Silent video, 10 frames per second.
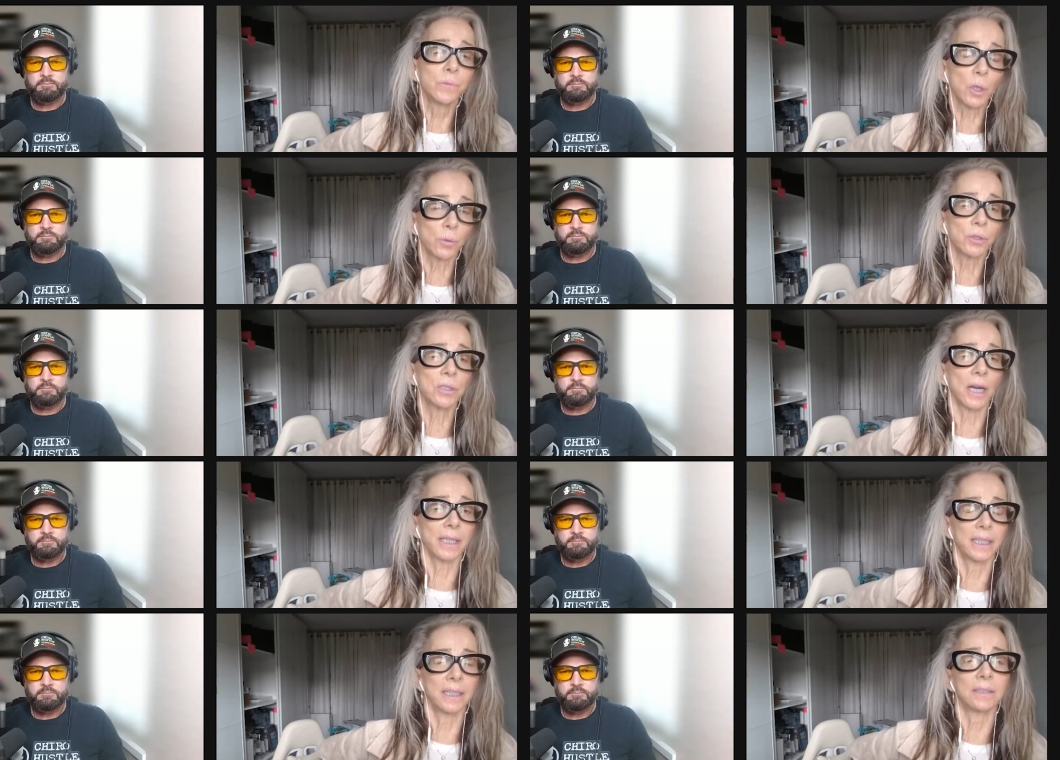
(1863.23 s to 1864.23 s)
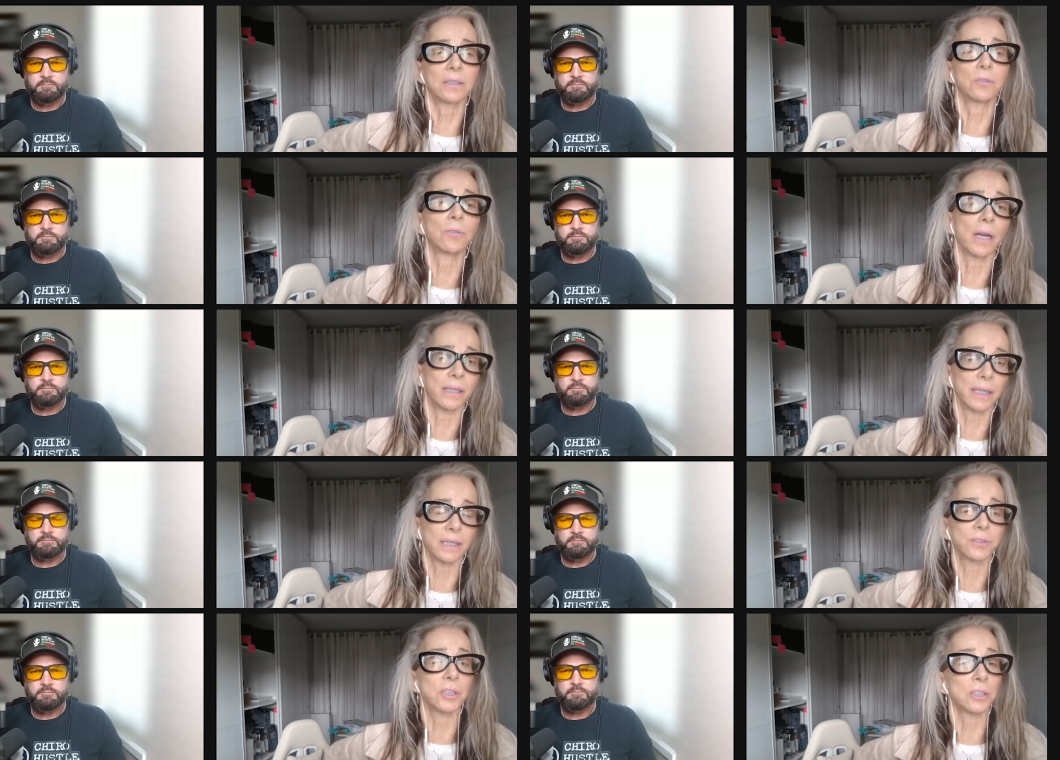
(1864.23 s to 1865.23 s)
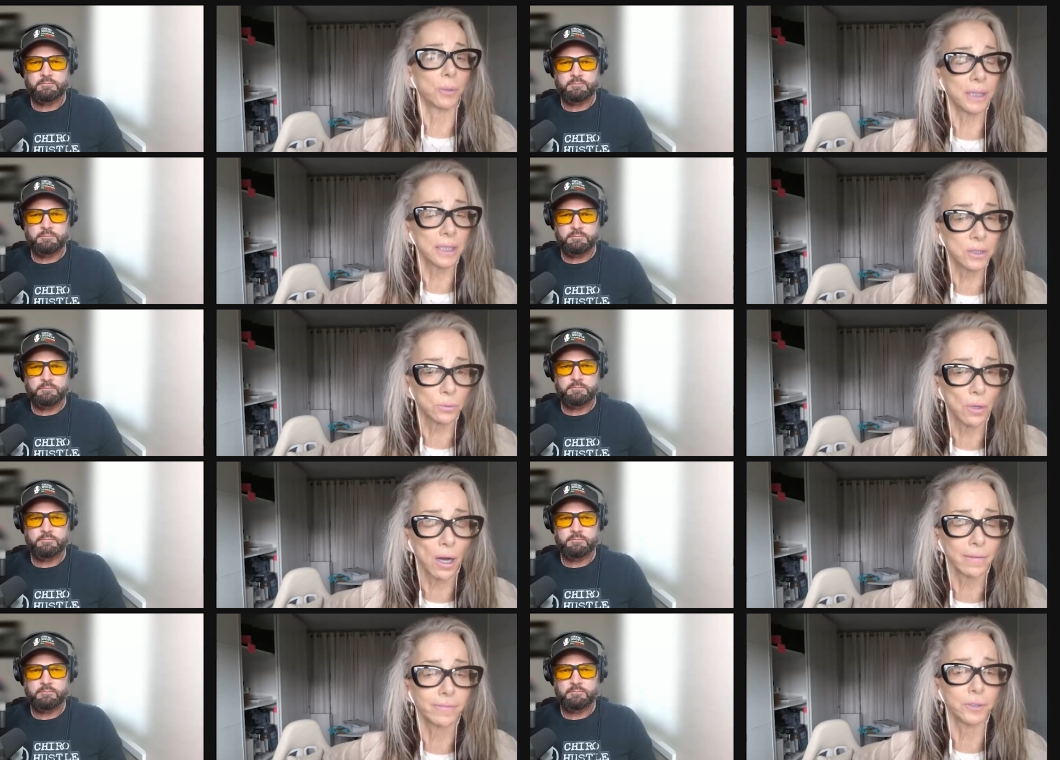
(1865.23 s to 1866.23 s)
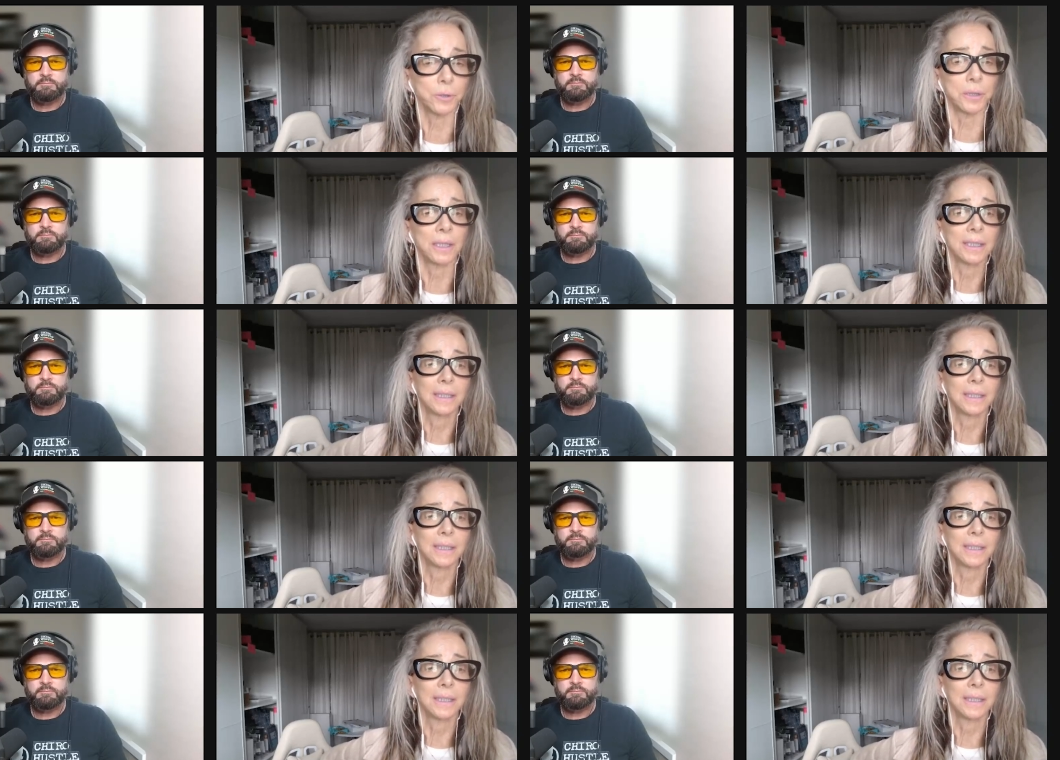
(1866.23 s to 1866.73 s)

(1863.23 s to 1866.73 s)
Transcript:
Speaker 1: don't use high heat to dry our algae. So it is a raw food.